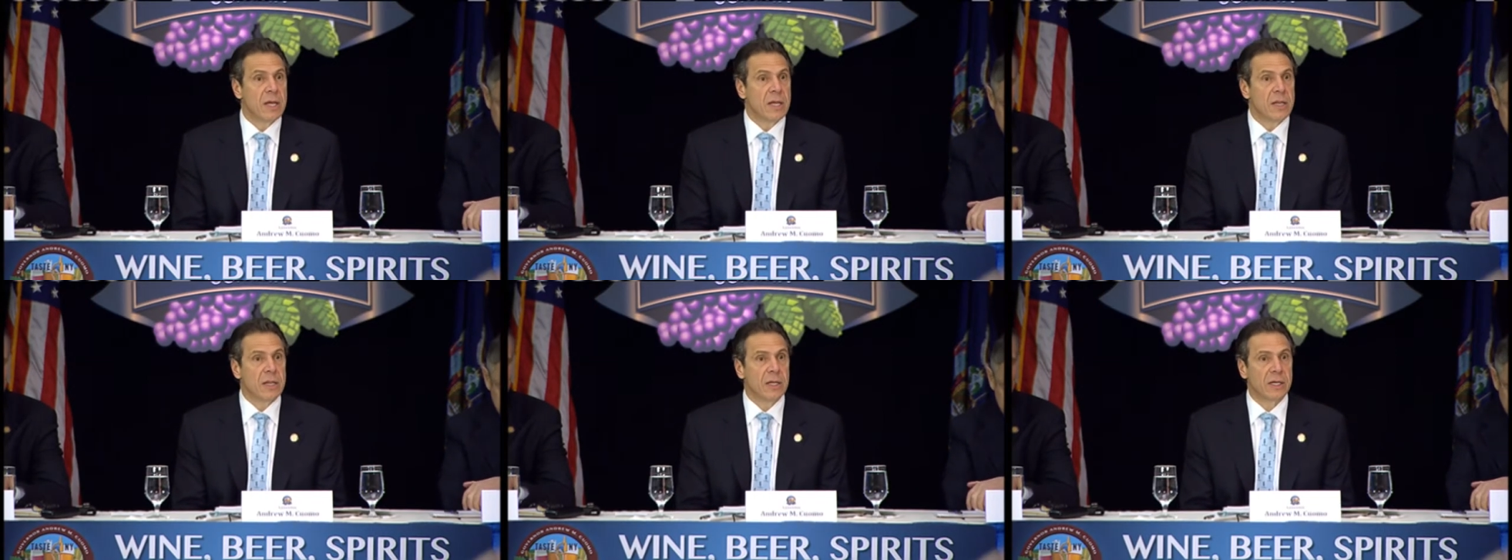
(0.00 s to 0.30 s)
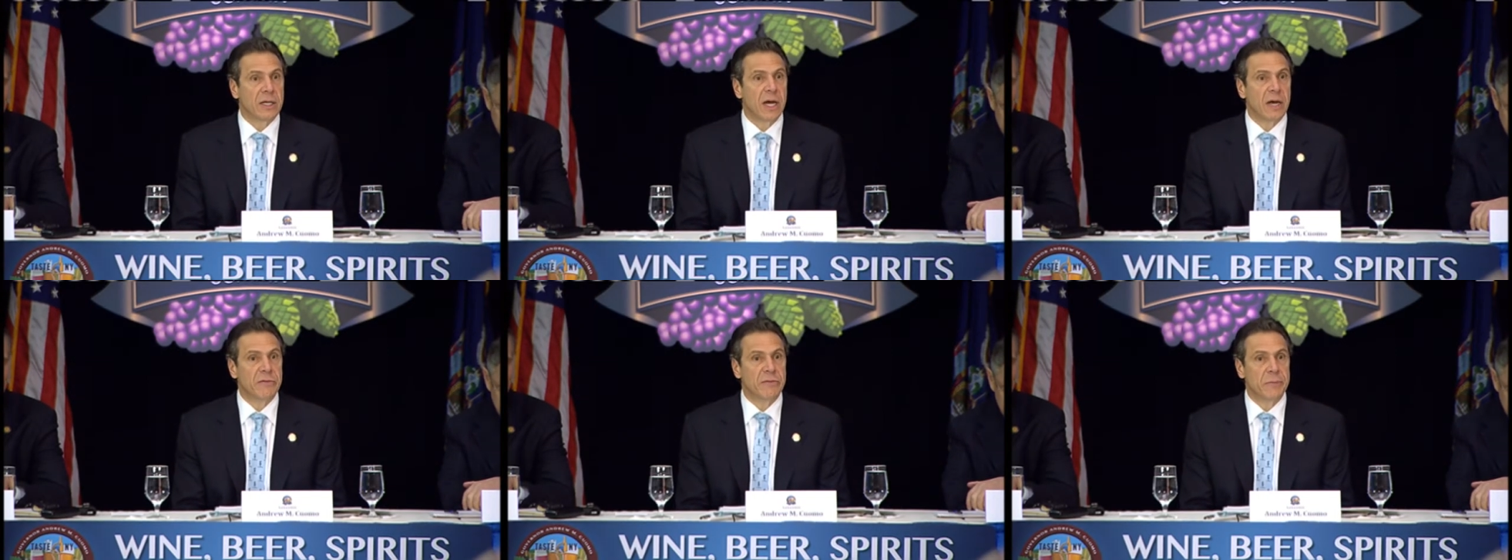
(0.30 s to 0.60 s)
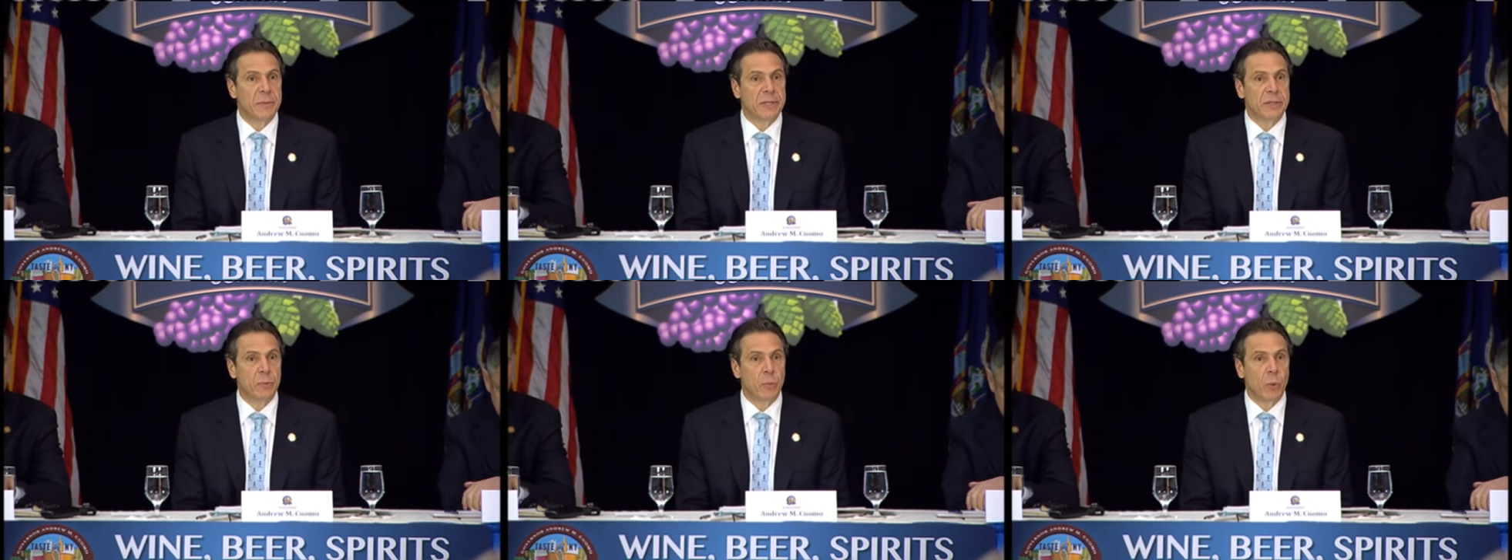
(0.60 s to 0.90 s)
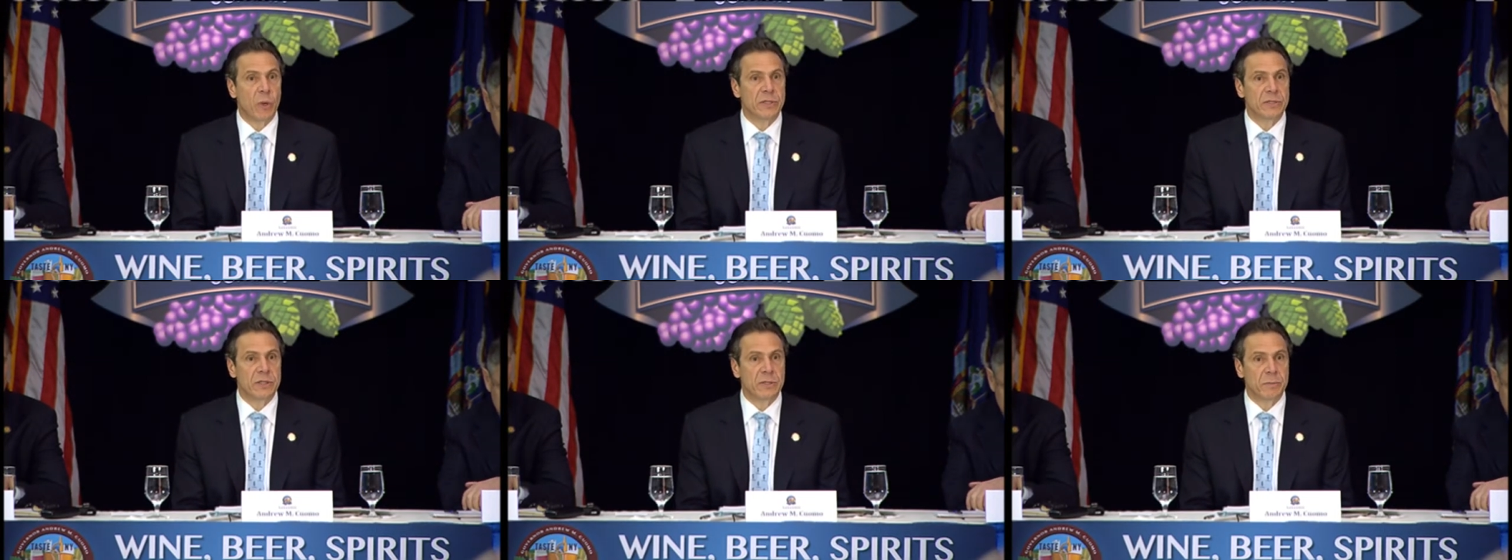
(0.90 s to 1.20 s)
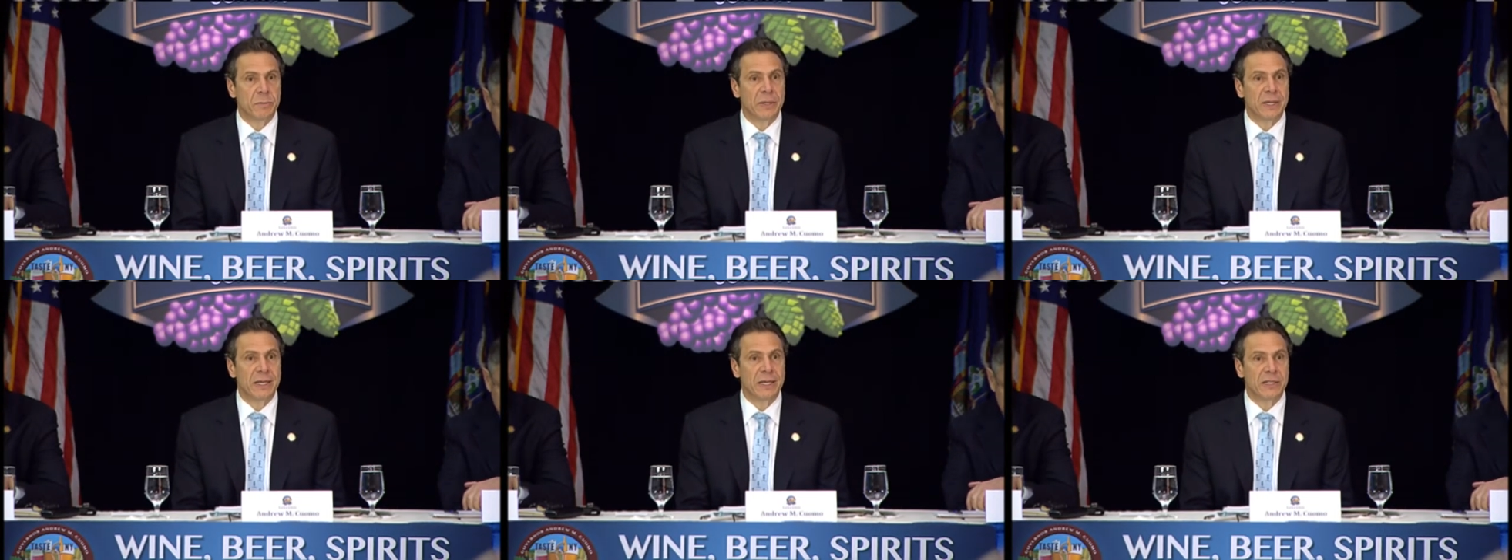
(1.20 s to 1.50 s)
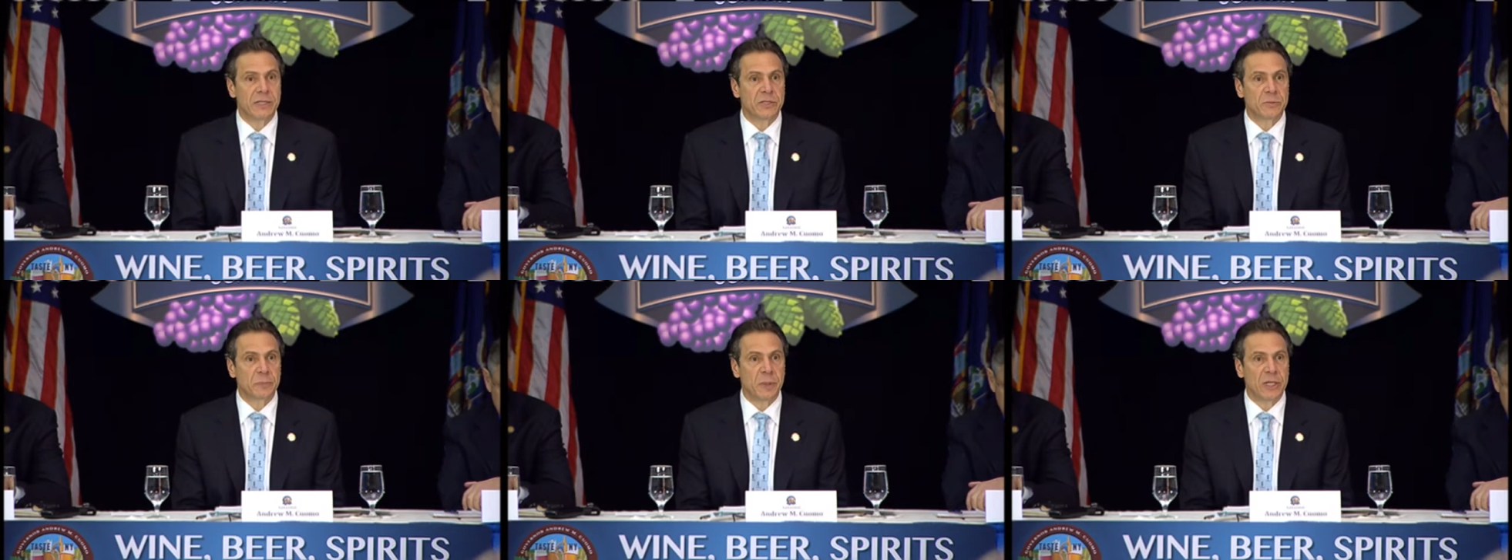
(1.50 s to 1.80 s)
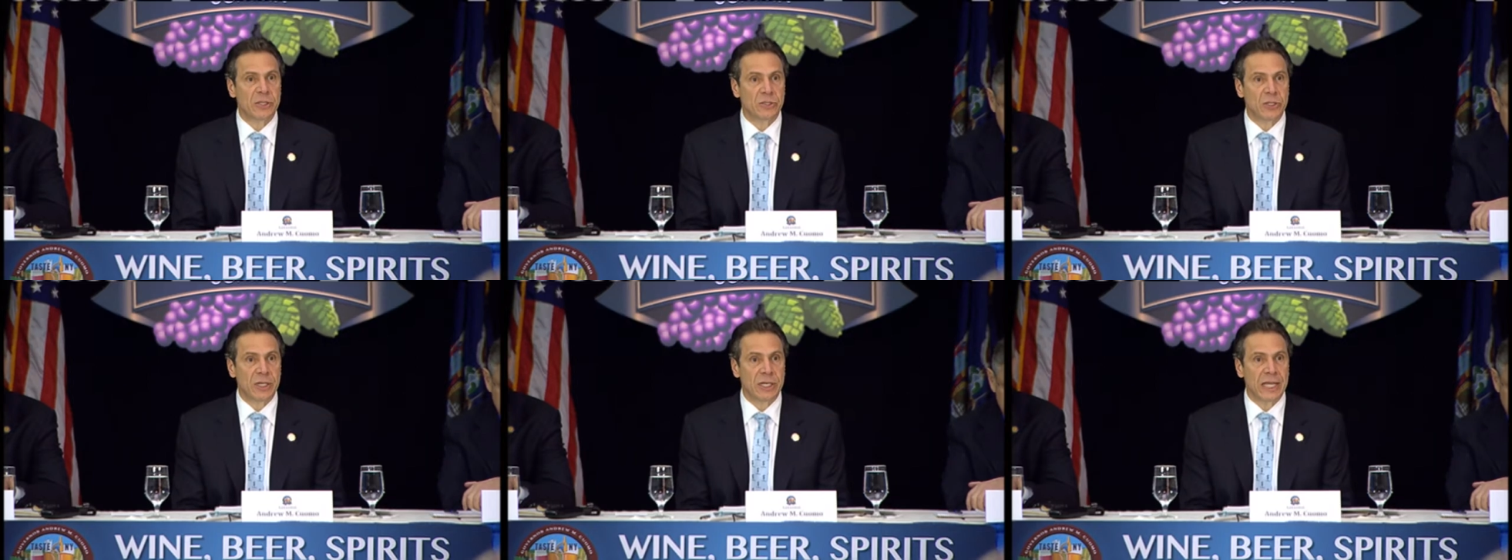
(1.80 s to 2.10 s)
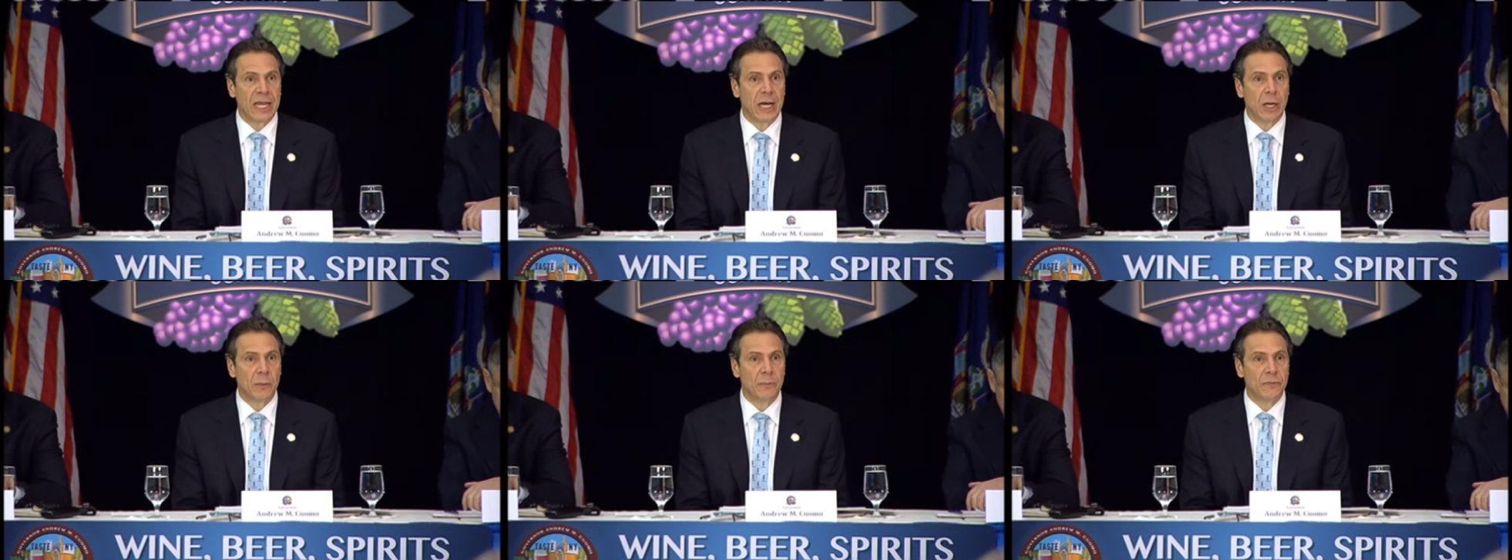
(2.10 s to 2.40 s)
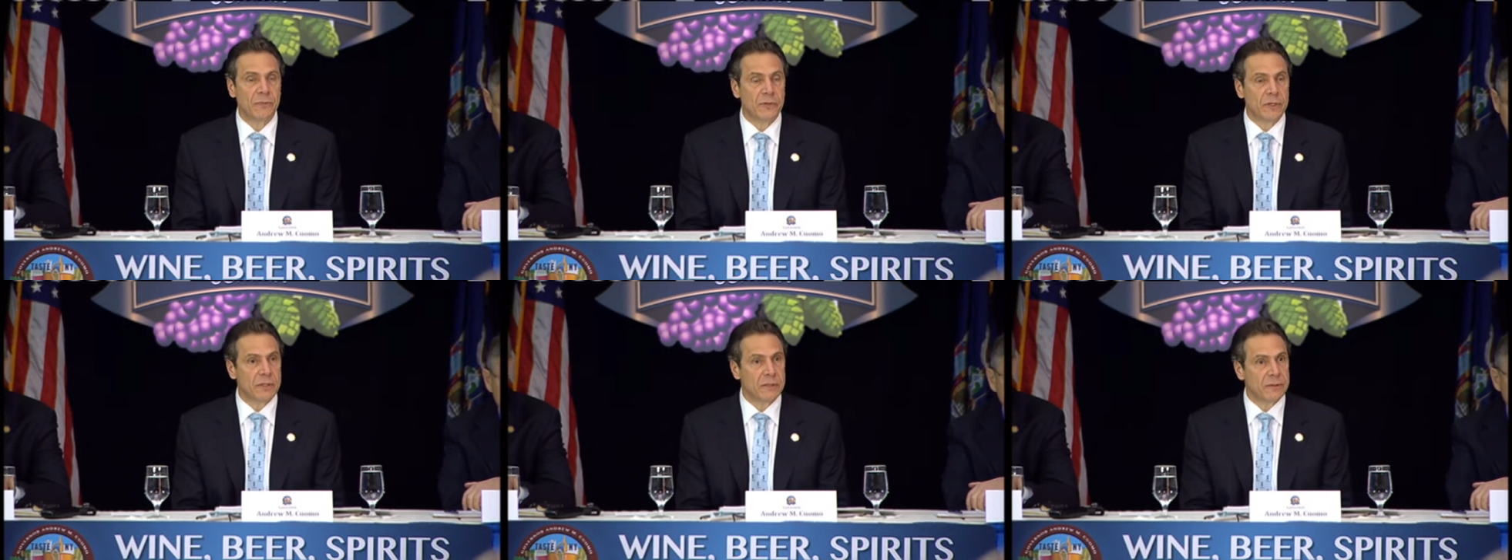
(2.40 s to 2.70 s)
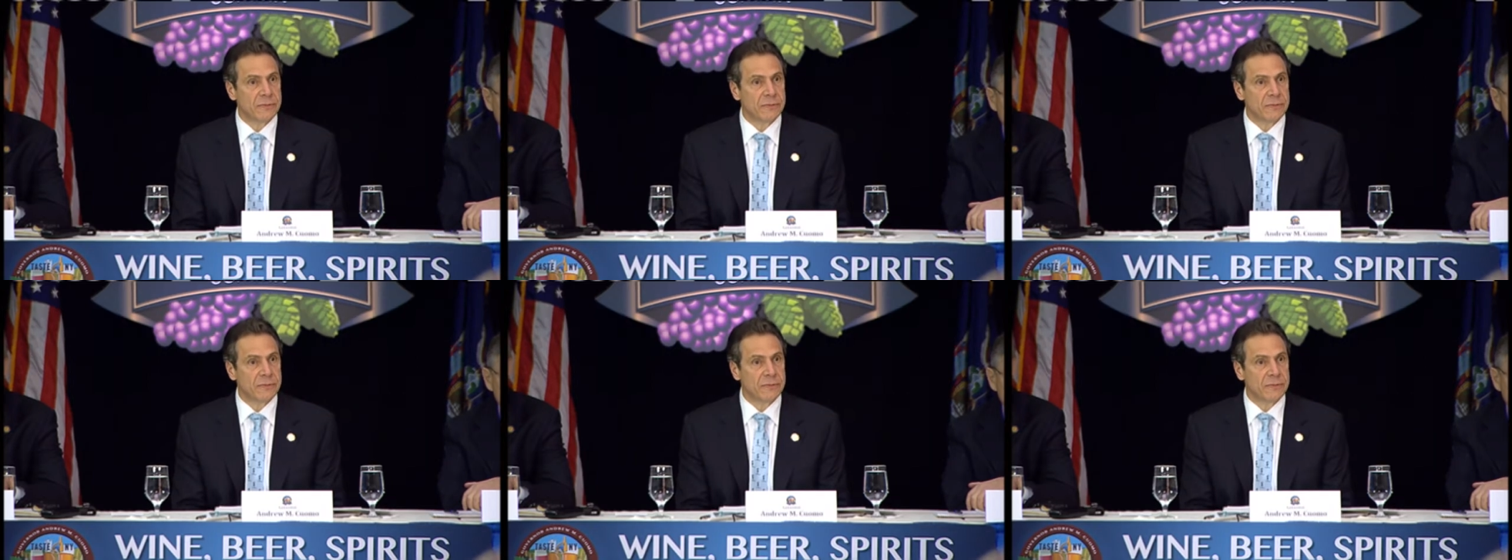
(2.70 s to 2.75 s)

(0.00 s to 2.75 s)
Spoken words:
The government wasn't being especially helpful.